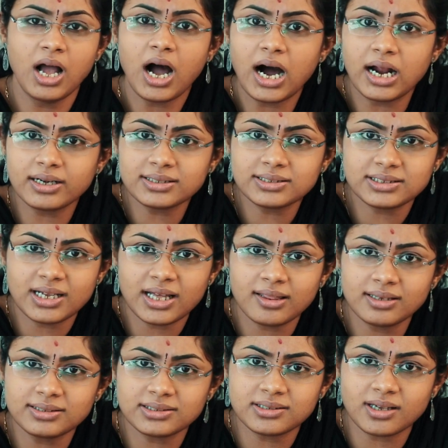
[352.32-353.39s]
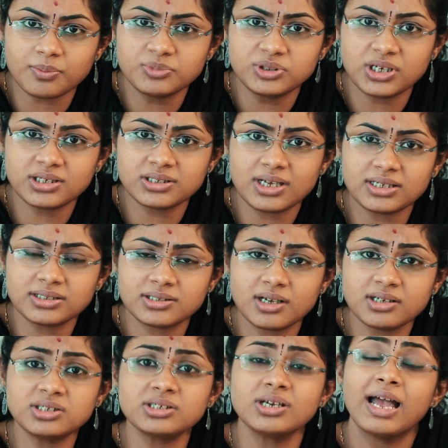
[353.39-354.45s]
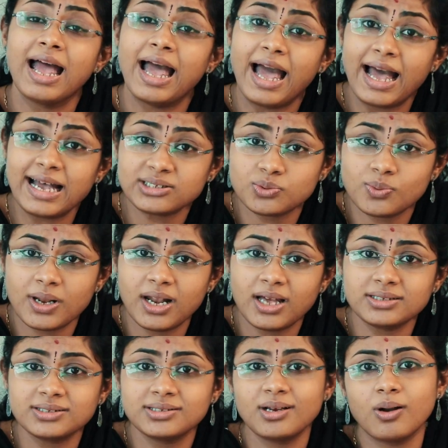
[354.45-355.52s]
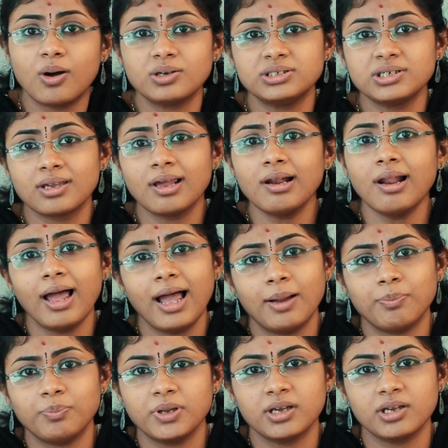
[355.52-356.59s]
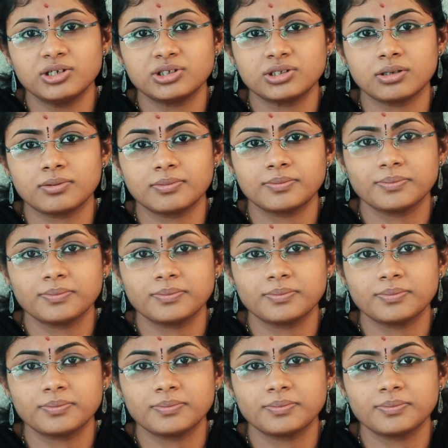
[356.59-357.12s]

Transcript: understand the subject as such as well as the logical application.